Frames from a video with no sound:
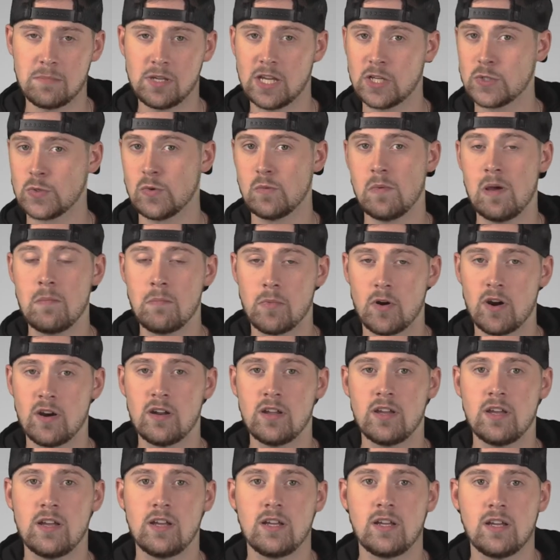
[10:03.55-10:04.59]
Because remember,
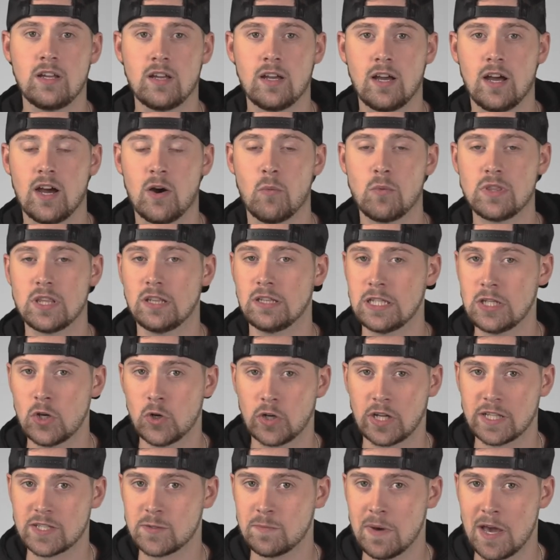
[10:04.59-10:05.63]
uh, when the
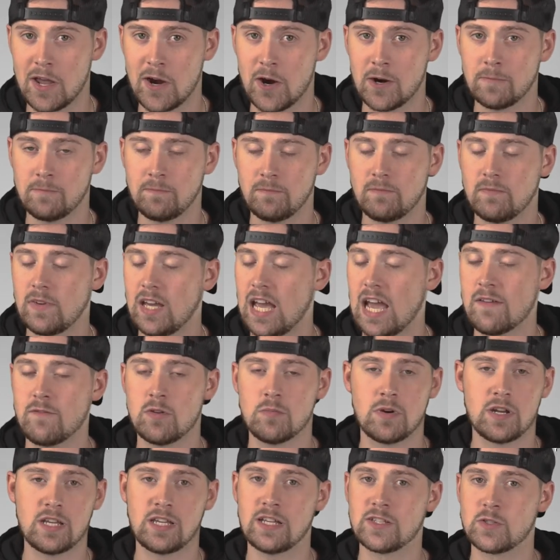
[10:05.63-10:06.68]
leader gets better,
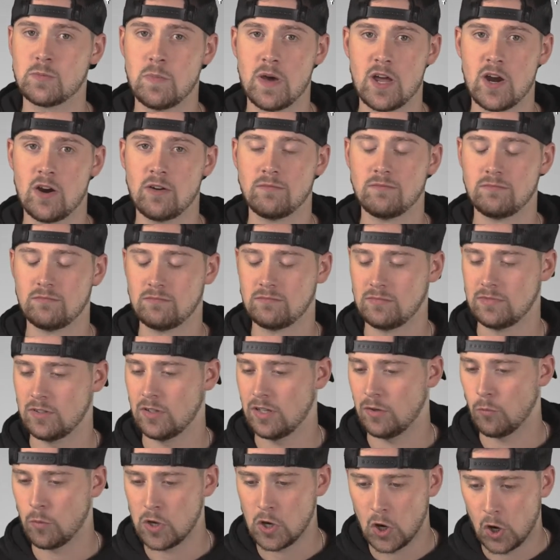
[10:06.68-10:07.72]
everybody gets better.
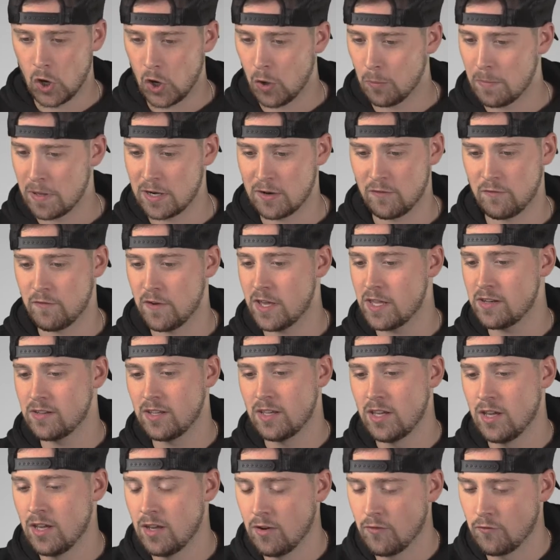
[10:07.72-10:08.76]
We all benefit
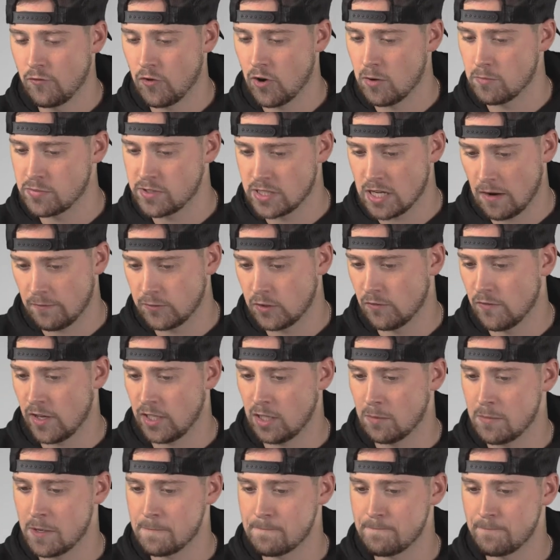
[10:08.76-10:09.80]
from self
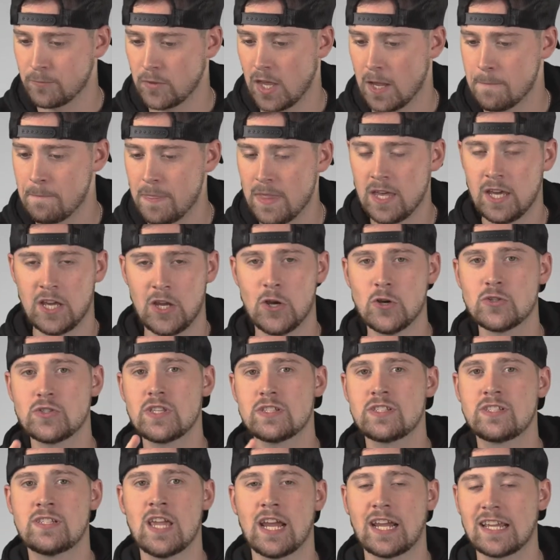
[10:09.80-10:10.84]
development. Okay? Here's
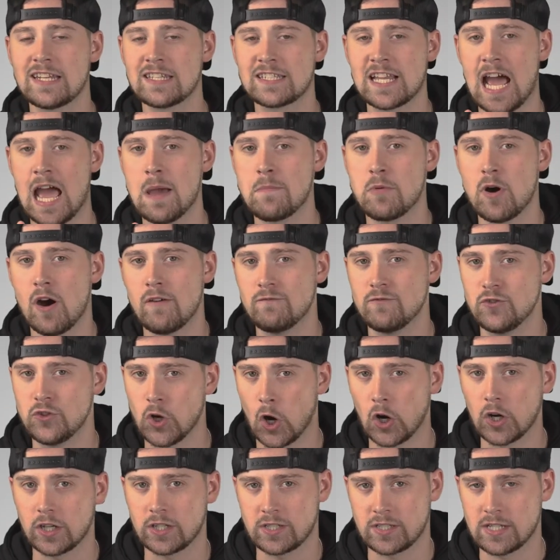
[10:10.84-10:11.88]
the second type of
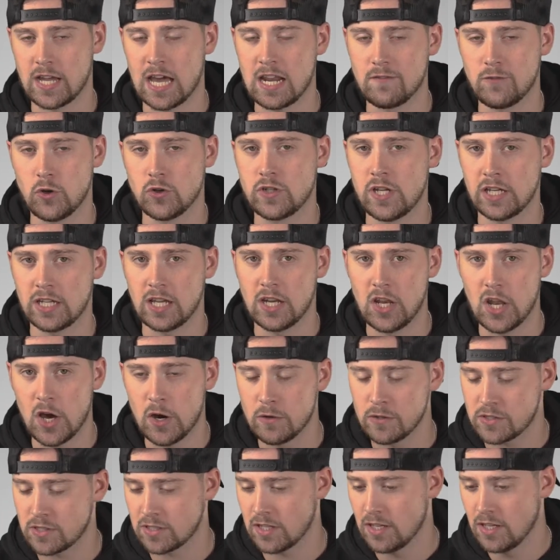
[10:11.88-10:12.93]
dark side, if you're taking
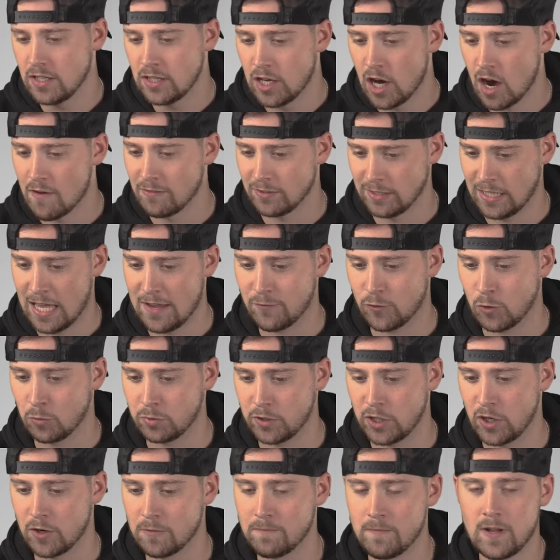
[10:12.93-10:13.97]
notes, of a life group
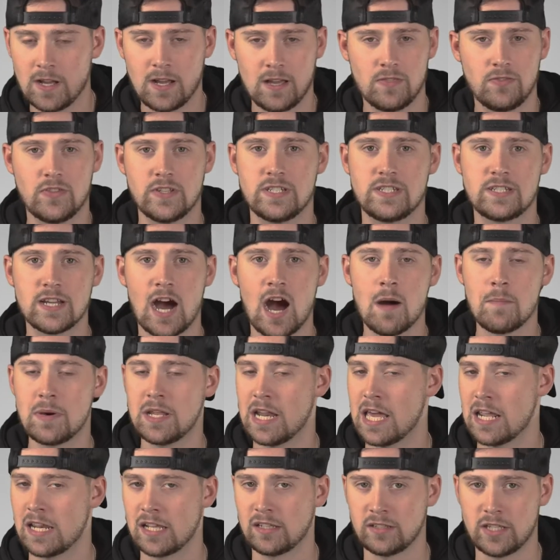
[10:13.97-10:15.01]
leader the
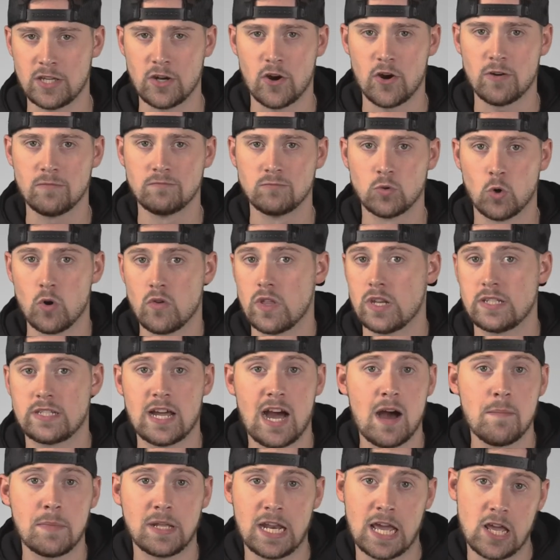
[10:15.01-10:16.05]
dominating leader or the
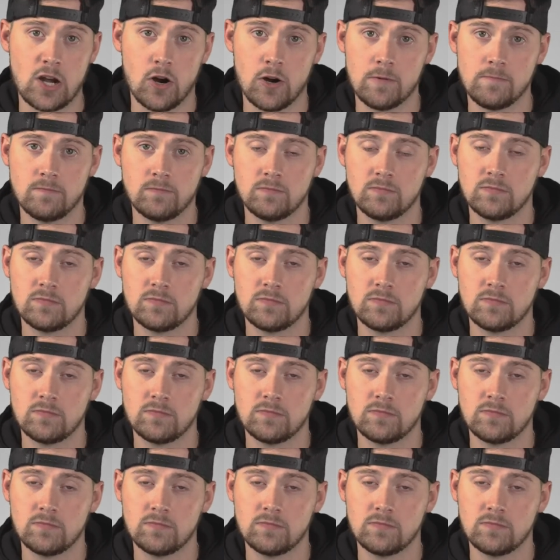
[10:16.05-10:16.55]
dominator.